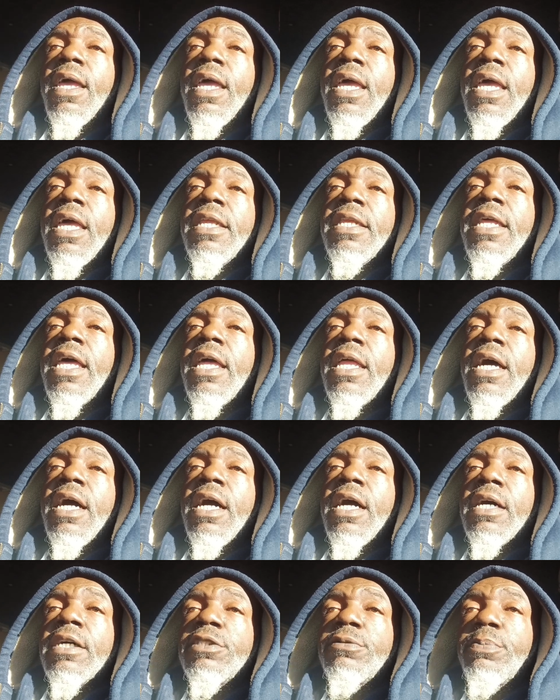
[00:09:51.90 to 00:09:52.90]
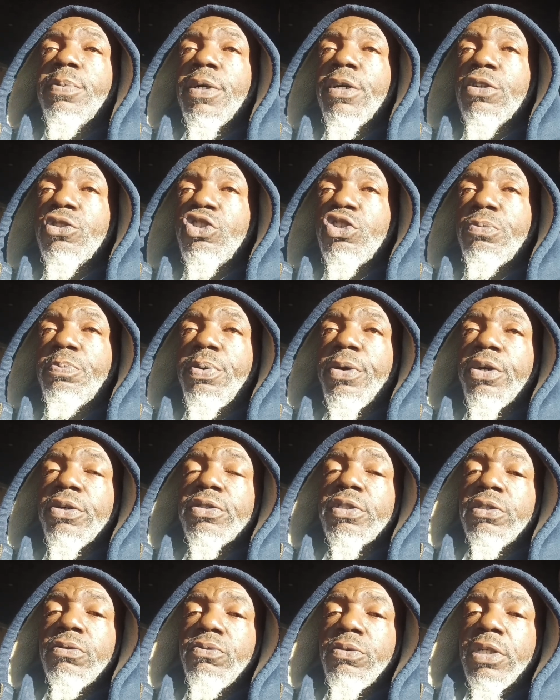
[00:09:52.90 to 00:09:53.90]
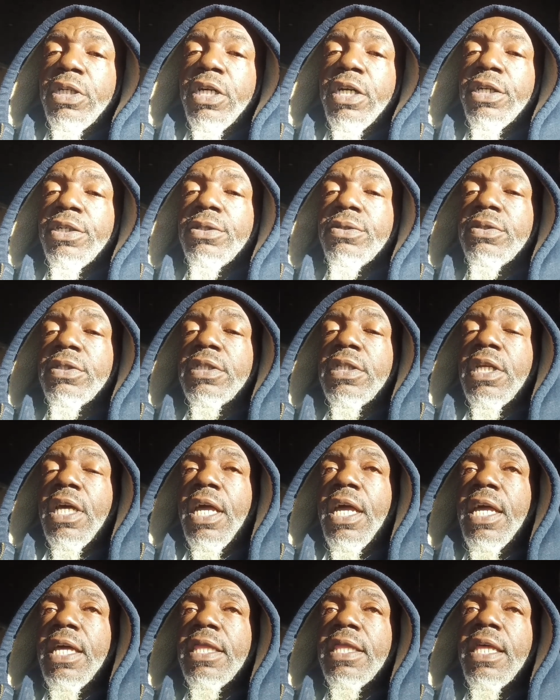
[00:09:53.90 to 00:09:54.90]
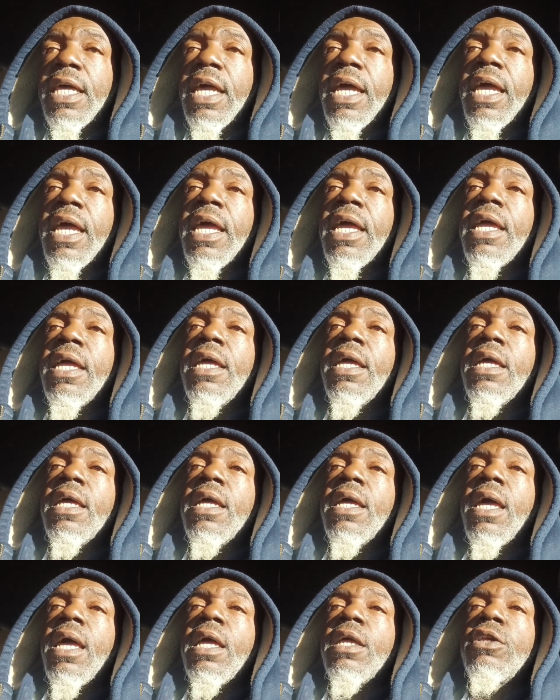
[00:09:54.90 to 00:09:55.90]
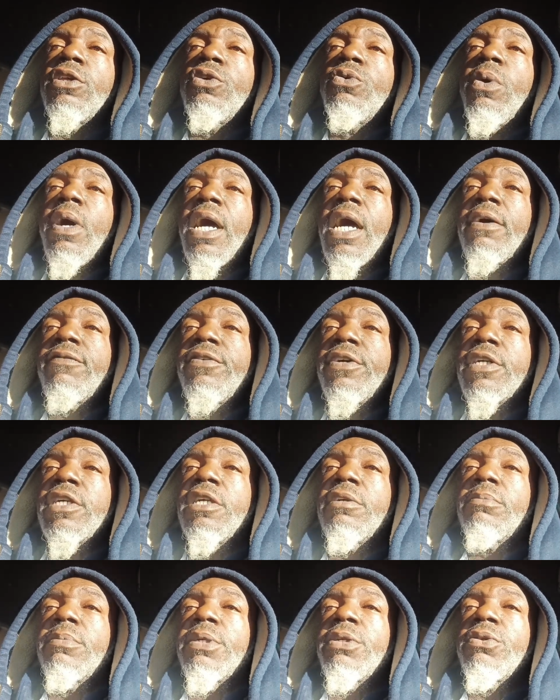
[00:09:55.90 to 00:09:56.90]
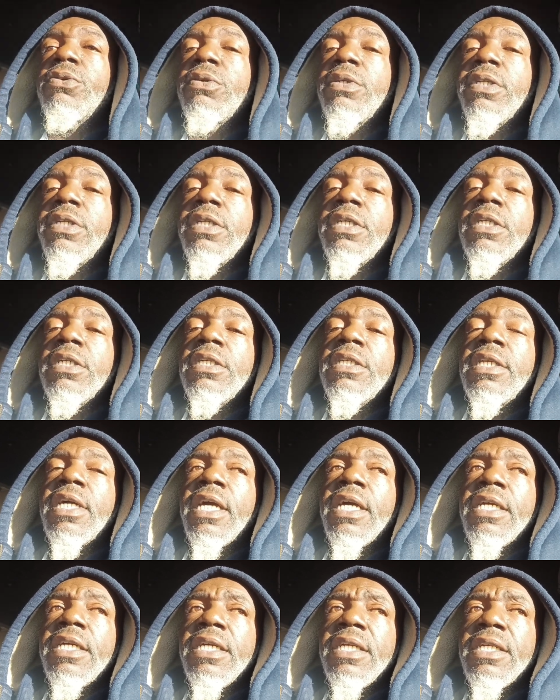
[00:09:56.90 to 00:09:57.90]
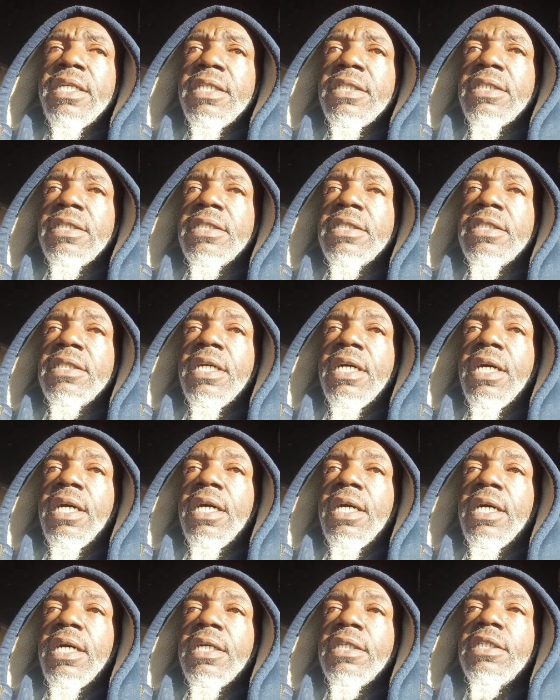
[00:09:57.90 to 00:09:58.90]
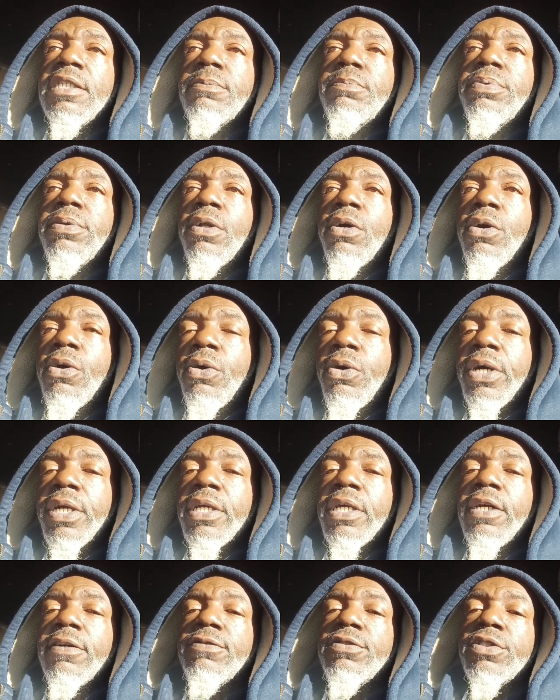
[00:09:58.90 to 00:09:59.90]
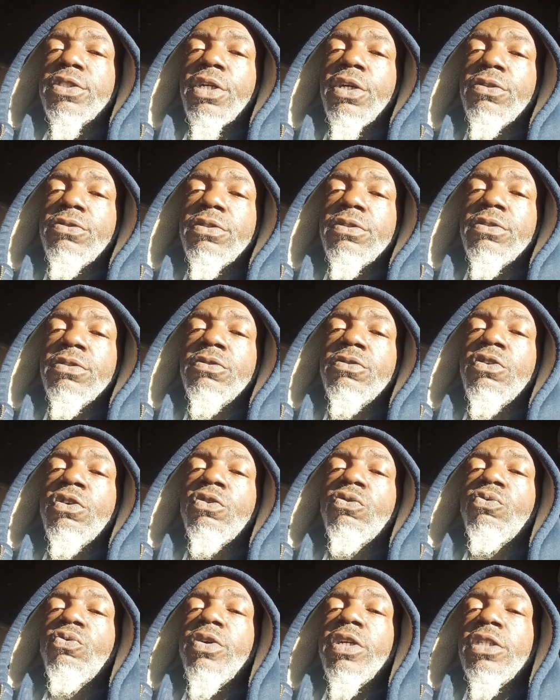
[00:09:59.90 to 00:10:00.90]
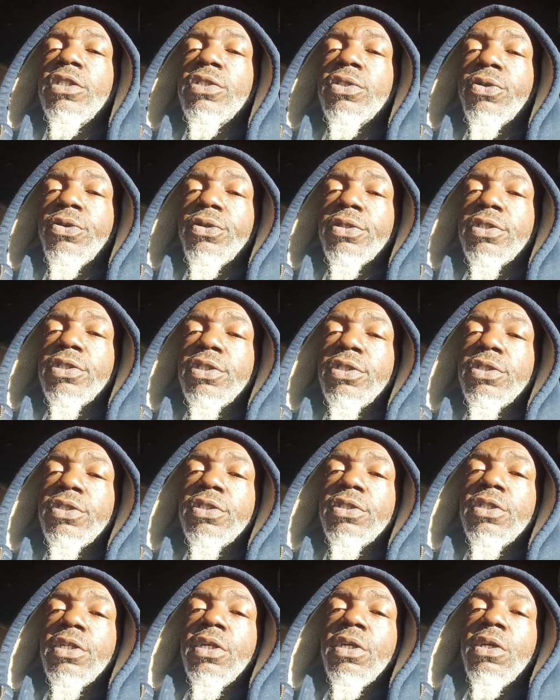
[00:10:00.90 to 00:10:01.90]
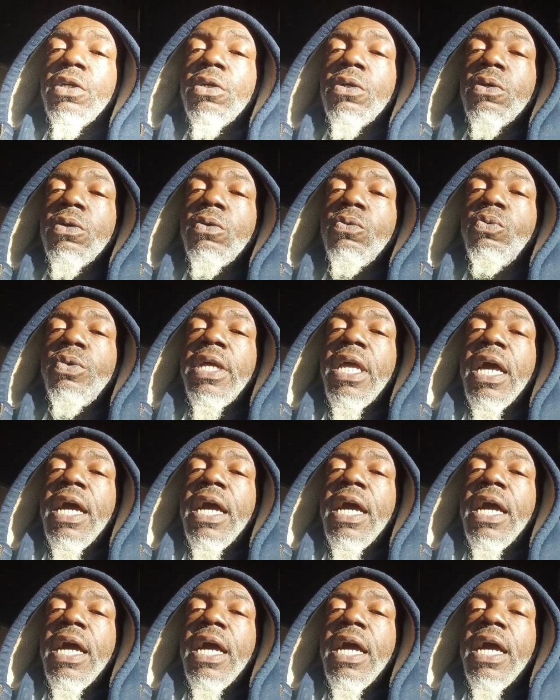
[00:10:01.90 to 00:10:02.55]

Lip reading: and that a spiritual person would understand that you have a community that is deployed of certain resources. We